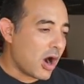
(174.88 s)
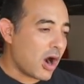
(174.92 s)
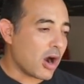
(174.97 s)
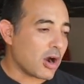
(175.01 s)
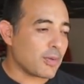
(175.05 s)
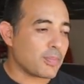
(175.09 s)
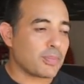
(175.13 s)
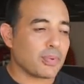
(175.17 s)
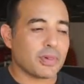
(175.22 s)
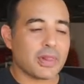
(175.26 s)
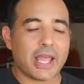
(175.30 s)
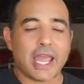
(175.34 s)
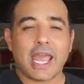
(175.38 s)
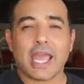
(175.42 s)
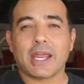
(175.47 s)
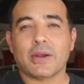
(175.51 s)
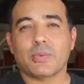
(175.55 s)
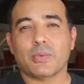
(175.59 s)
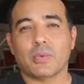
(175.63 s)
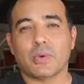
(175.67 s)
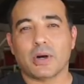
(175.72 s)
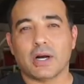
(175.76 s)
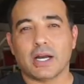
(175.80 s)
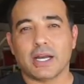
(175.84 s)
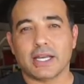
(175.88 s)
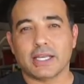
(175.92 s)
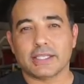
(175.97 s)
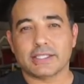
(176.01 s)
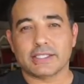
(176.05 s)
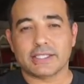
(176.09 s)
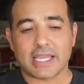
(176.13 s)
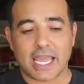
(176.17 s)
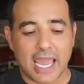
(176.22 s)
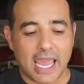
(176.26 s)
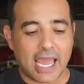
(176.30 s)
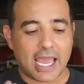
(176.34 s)
our plan
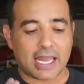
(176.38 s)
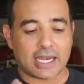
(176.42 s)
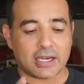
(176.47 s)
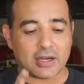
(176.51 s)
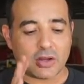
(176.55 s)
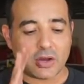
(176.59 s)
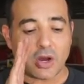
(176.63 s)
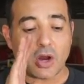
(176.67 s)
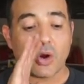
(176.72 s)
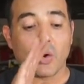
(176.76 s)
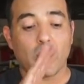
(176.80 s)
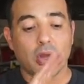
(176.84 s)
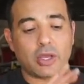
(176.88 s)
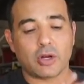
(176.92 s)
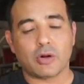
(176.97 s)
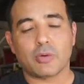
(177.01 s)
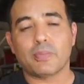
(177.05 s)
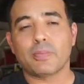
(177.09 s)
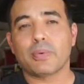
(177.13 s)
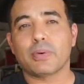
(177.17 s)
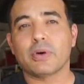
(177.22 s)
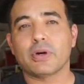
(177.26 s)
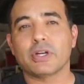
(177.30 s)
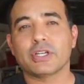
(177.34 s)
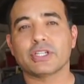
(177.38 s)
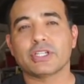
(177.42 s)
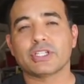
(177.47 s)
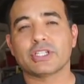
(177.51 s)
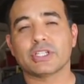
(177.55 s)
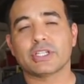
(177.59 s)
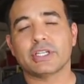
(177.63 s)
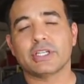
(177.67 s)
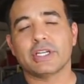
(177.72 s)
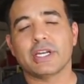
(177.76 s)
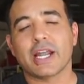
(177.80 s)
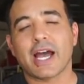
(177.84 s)
was, and oh, it'll
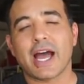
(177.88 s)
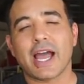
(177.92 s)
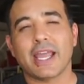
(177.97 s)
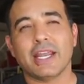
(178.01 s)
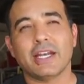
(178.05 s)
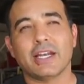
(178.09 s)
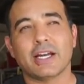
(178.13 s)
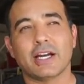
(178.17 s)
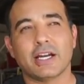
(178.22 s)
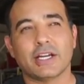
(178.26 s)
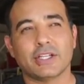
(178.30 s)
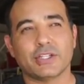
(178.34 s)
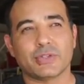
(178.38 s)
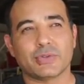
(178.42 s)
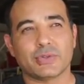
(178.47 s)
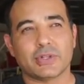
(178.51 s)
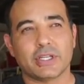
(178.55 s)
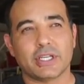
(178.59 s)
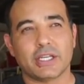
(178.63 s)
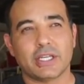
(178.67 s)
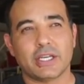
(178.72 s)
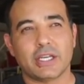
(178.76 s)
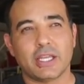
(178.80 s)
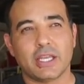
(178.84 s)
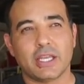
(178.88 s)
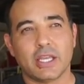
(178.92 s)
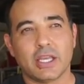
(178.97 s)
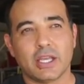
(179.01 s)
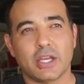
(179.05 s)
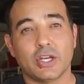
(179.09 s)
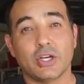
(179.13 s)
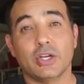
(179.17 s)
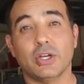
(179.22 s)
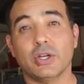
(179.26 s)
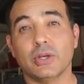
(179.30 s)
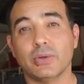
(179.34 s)
push 900
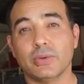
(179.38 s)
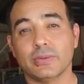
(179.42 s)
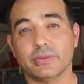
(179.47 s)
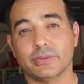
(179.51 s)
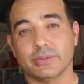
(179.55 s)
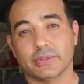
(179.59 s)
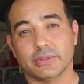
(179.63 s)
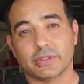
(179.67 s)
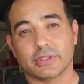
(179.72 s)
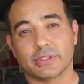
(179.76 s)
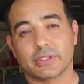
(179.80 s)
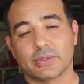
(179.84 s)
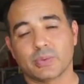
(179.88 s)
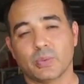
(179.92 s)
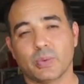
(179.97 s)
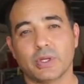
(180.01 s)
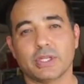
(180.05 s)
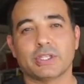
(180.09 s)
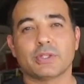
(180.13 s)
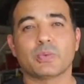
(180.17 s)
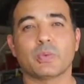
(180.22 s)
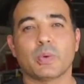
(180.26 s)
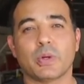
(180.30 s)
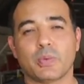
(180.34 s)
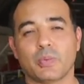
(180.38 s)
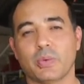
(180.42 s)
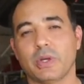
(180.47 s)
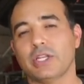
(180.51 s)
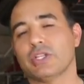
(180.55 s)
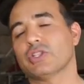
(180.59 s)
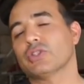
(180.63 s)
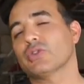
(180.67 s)
newtons, which when we